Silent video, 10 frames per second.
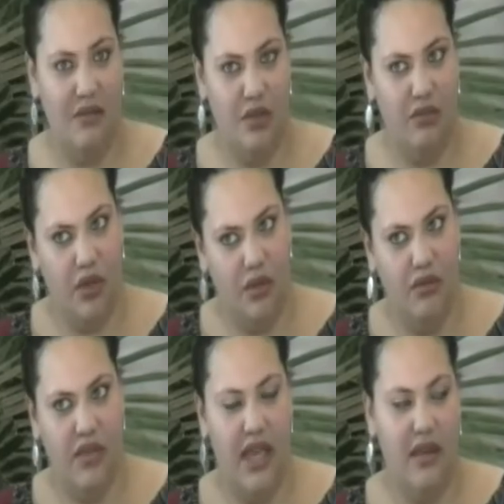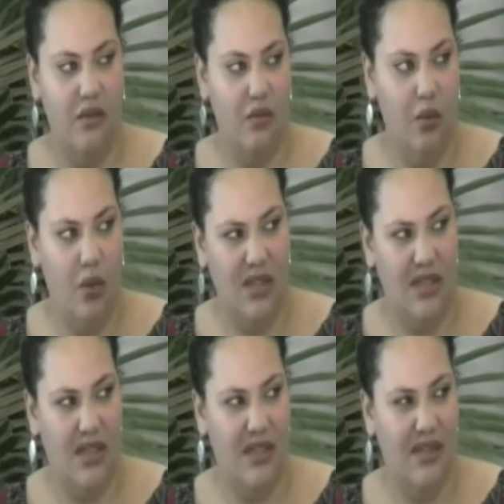roads and
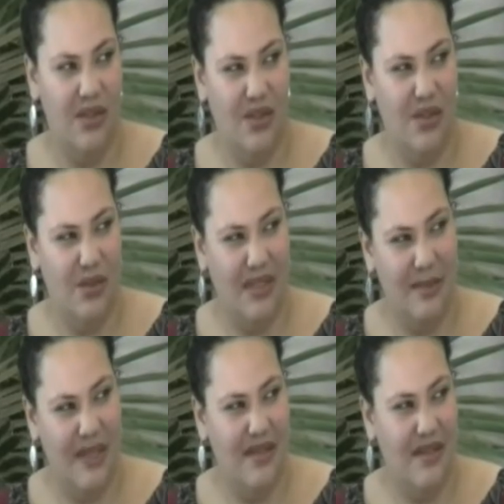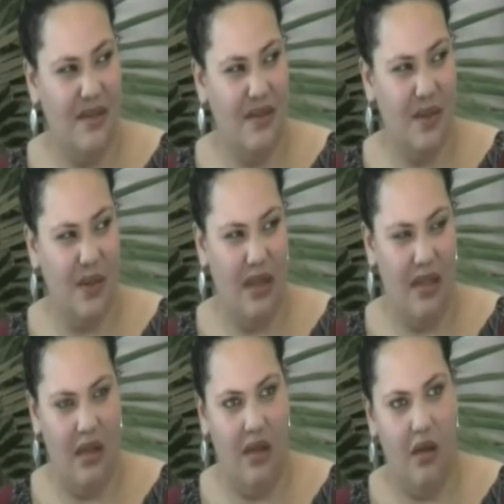water, it's just too expensive. So they
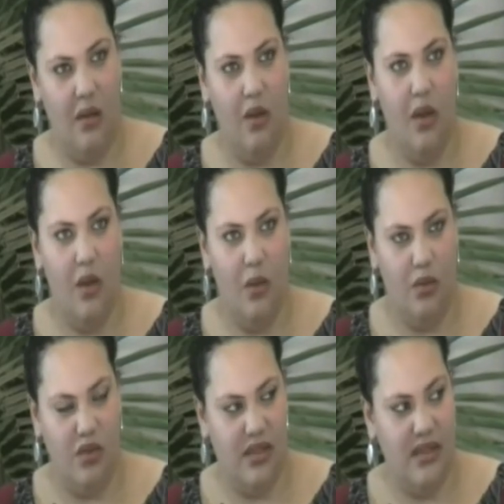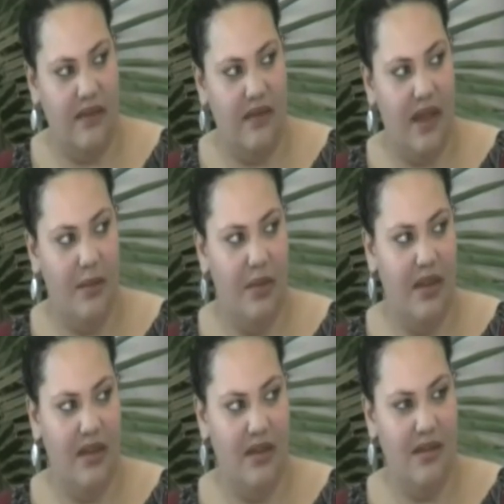think, oh, we'll just leave that
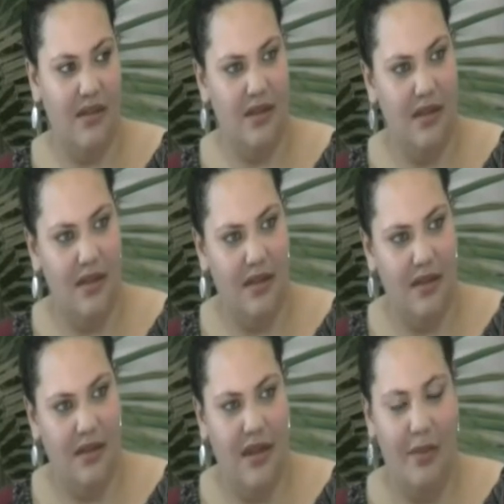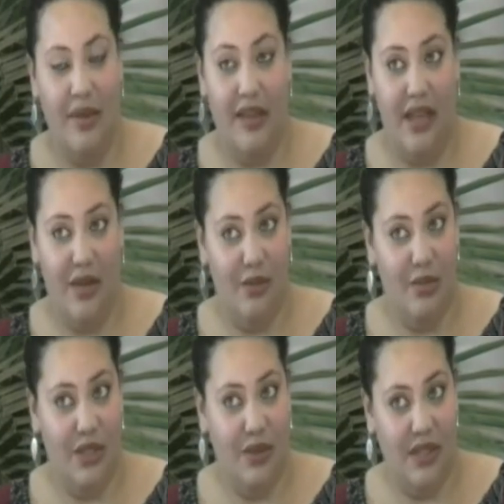because... But they could be
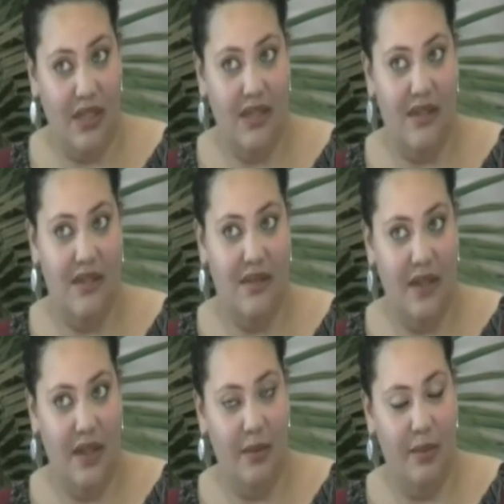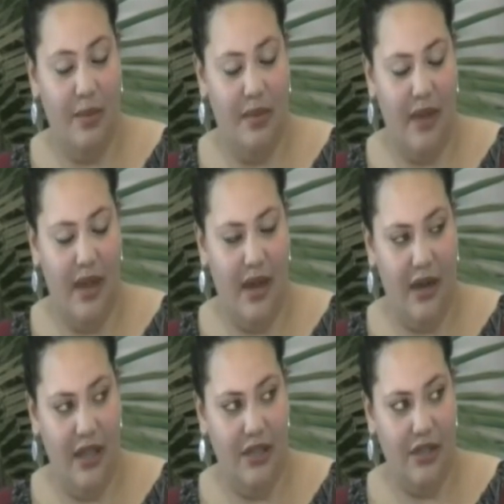using it to develop our
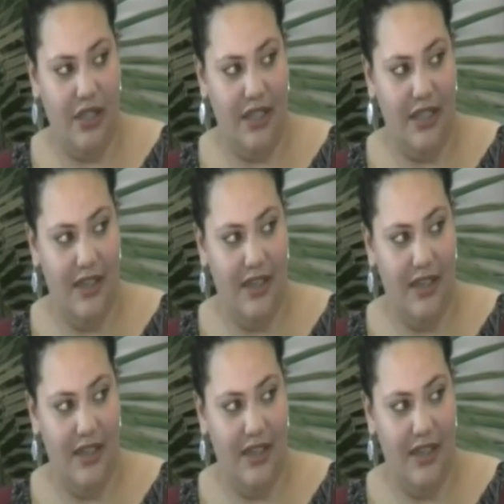country.